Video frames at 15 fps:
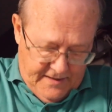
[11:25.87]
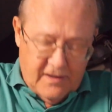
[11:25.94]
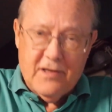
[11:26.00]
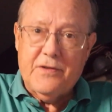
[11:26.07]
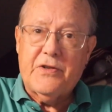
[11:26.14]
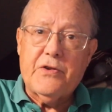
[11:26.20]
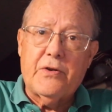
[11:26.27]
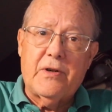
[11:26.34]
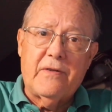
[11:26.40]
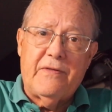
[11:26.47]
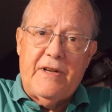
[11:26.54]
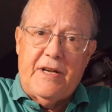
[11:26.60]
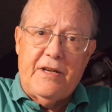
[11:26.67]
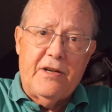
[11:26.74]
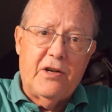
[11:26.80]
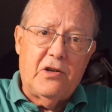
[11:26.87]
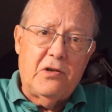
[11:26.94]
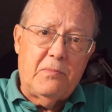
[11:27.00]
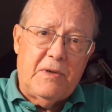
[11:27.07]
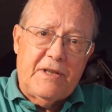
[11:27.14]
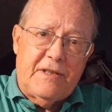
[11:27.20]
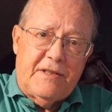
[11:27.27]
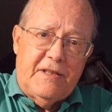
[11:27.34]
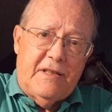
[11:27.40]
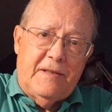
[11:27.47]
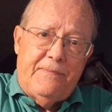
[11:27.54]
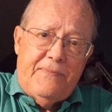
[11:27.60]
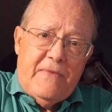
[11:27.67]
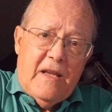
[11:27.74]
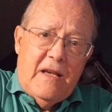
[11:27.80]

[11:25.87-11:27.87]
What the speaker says: A little short video, but you